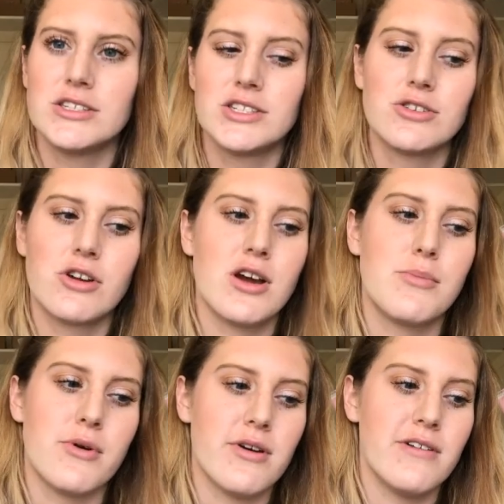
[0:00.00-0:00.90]

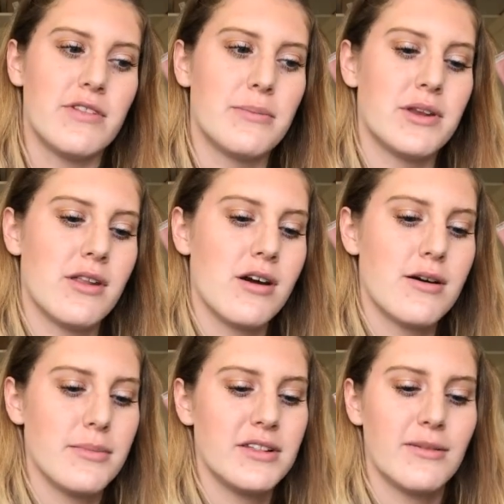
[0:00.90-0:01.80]
Instagram or leave them in the
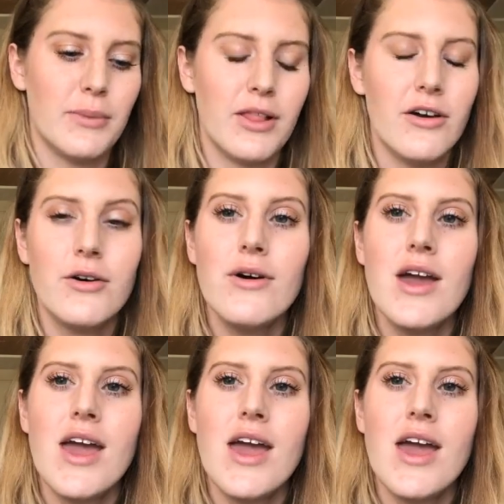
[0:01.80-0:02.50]
comments below.